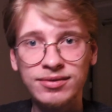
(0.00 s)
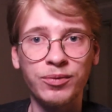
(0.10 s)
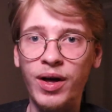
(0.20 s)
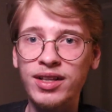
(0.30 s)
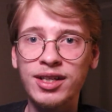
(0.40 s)

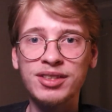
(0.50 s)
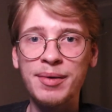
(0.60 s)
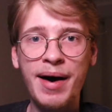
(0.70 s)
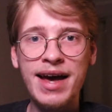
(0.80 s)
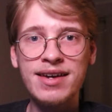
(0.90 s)
welcome
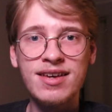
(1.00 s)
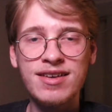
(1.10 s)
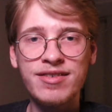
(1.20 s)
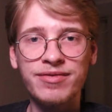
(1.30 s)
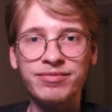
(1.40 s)
to my
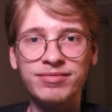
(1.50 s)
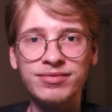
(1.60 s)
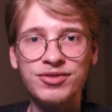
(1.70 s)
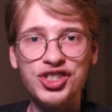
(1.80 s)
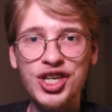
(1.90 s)

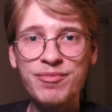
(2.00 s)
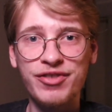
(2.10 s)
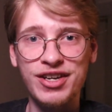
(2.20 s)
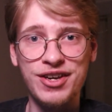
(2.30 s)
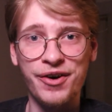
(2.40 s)
gym
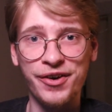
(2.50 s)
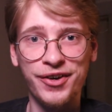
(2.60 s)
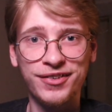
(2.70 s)
video.